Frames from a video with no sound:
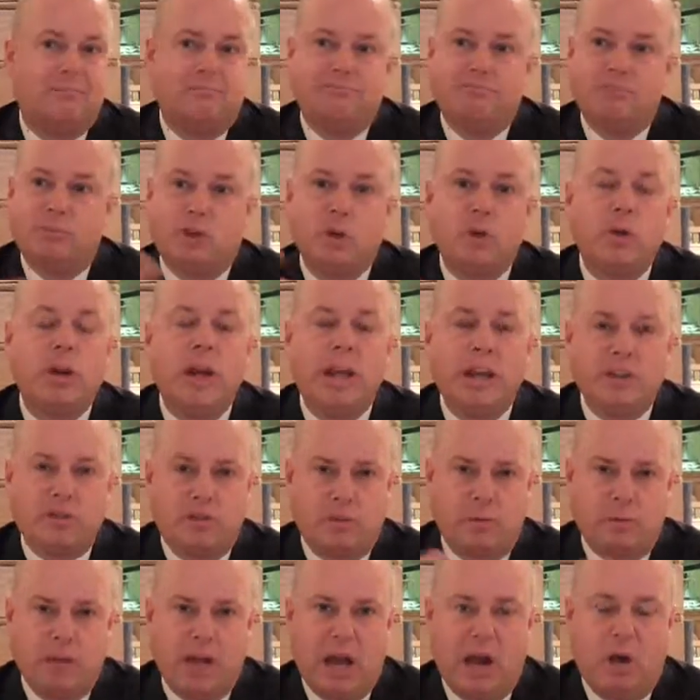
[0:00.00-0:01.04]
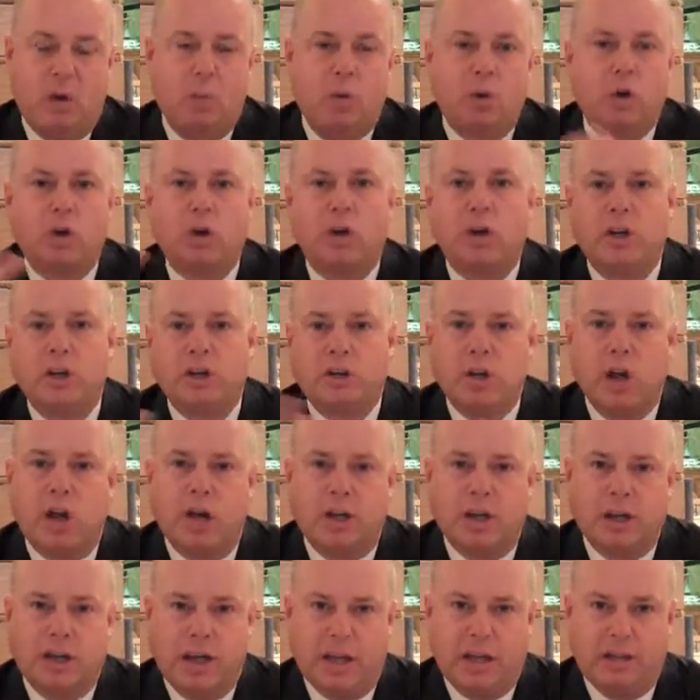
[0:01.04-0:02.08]
2 days from now, we're going to
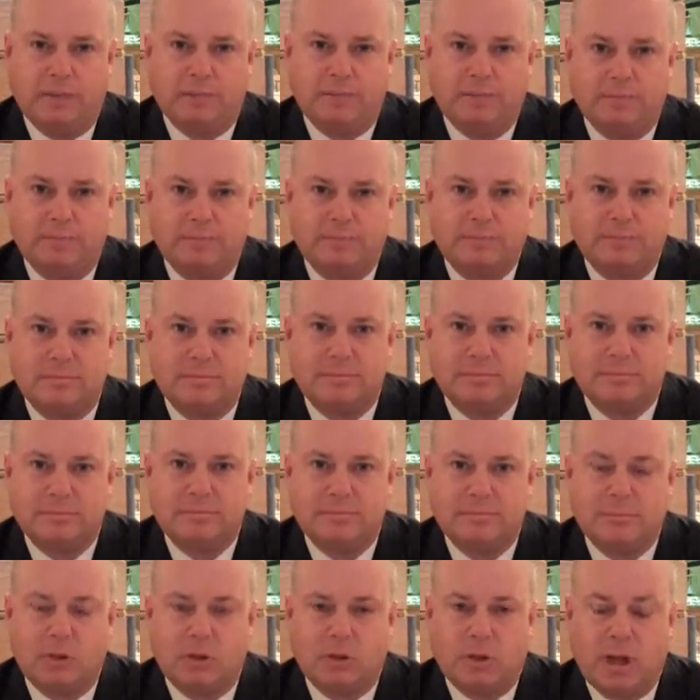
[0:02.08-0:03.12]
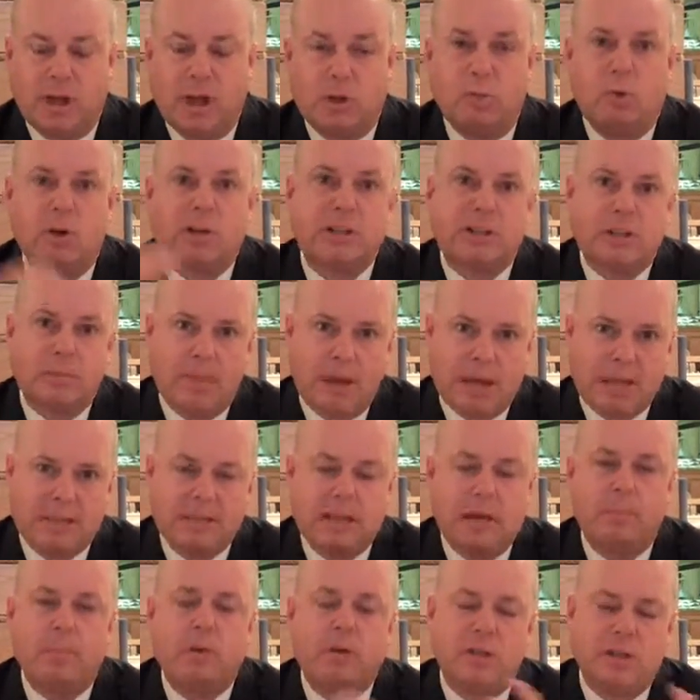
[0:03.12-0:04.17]
talk again. Okay, what's the best
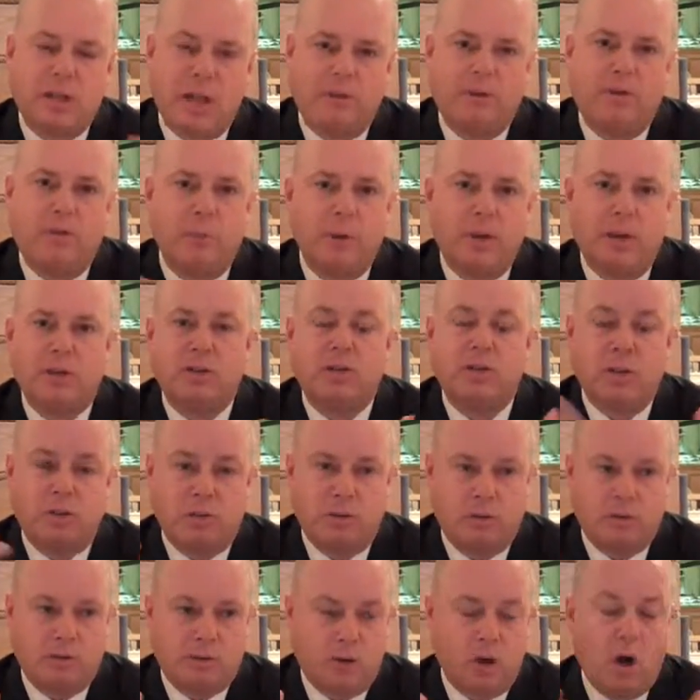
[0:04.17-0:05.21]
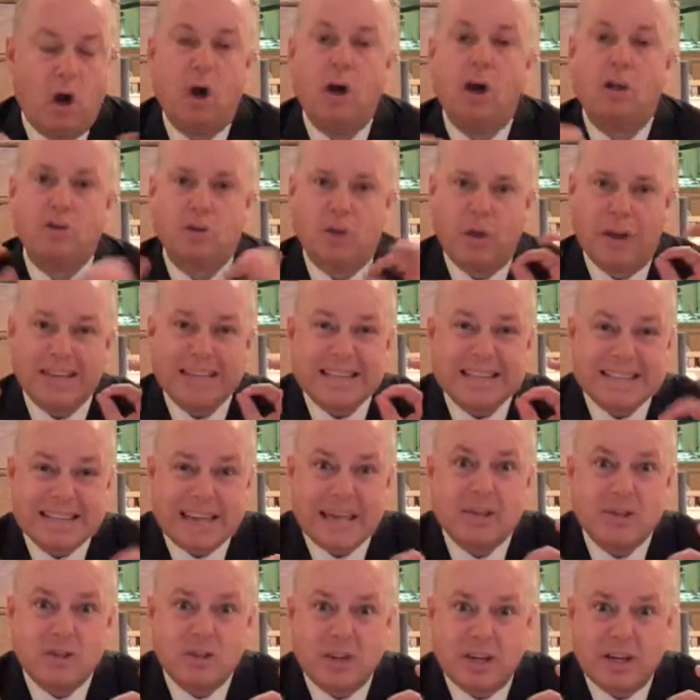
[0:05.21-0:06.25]
number and time for me to call? So I
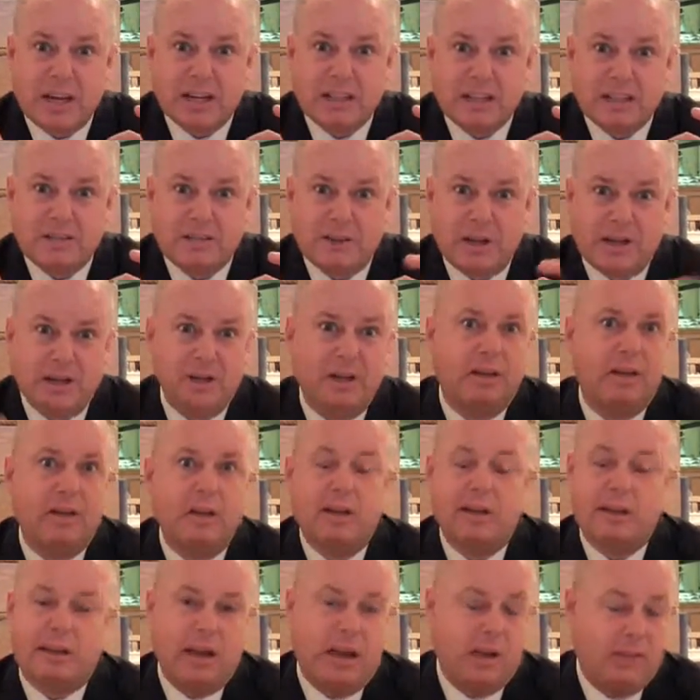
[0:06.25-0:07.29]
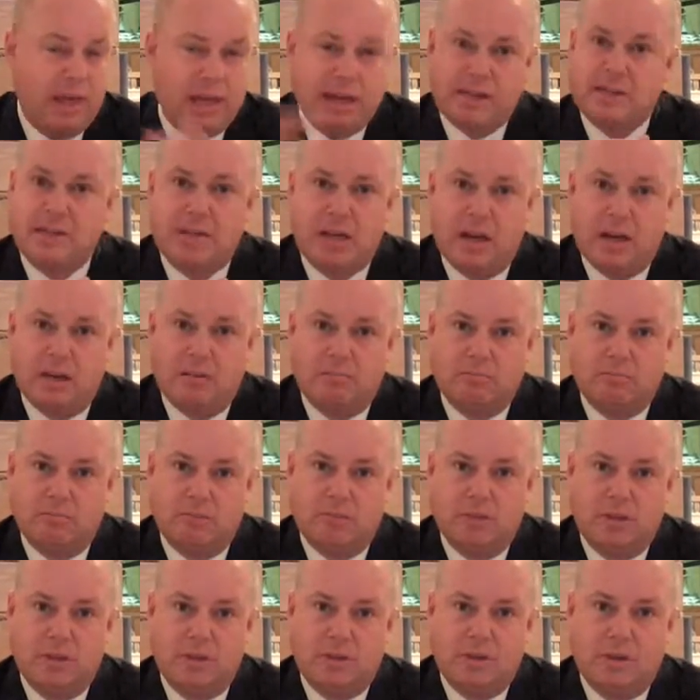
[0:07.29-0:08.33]
schedule the next event. Now that's done.
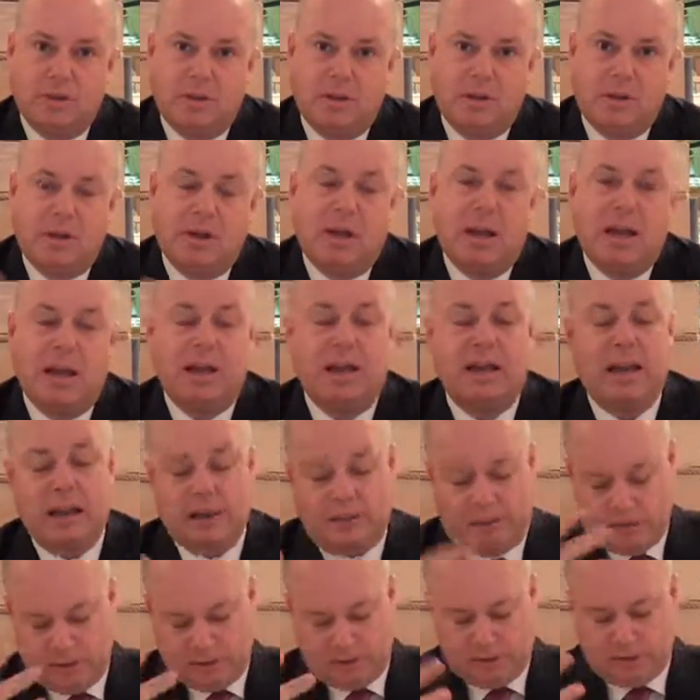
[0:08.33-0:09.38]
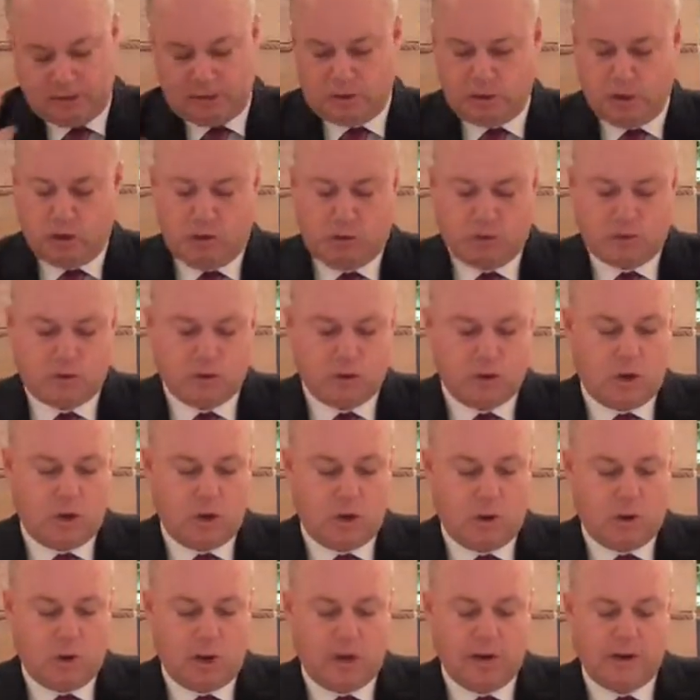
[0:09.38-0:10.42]
And
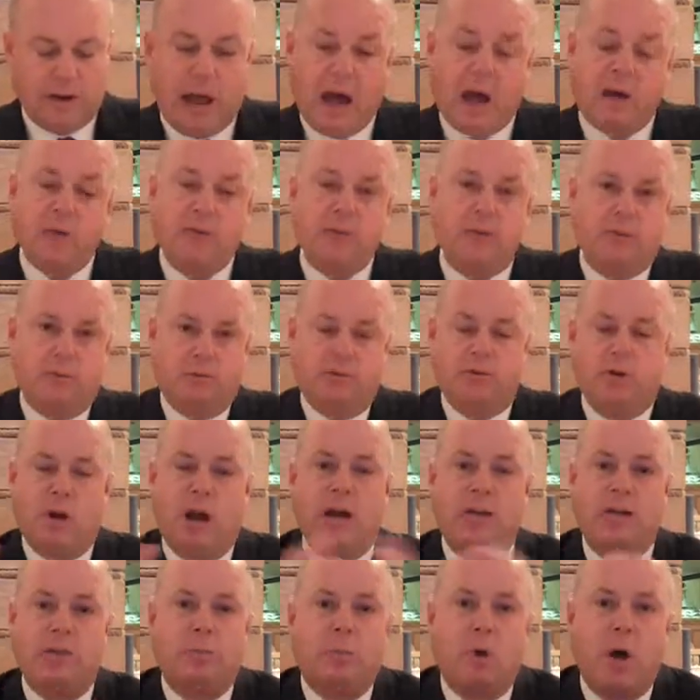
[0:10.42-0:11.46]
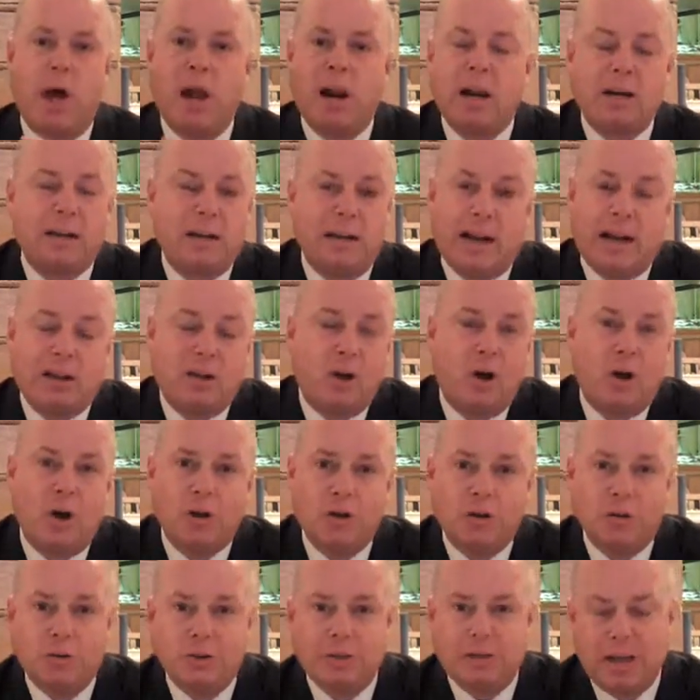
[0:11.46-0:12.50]
now that you've tried the product, and I call
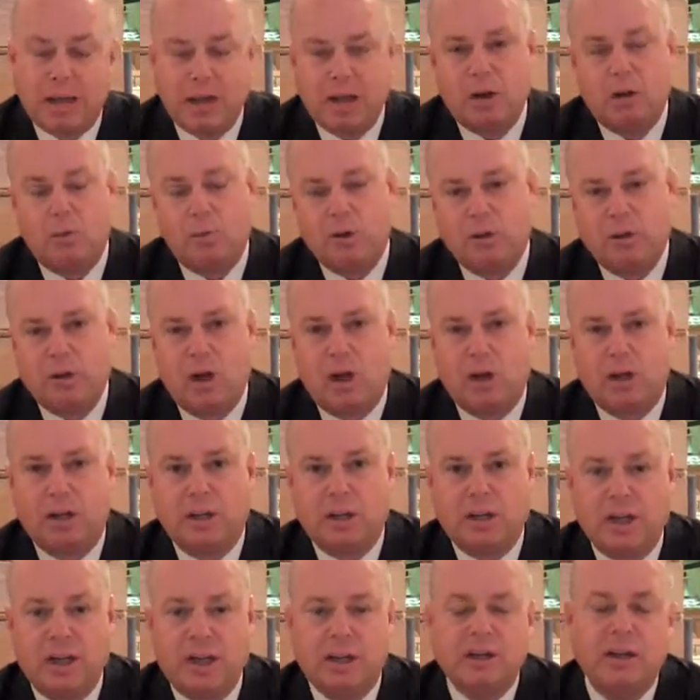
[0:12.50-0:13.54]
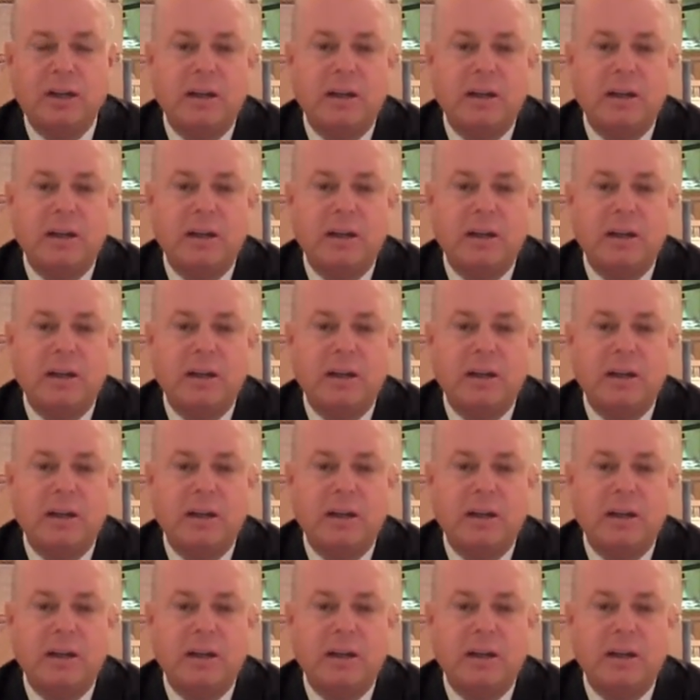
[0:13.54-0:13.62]
you again, or we talk again,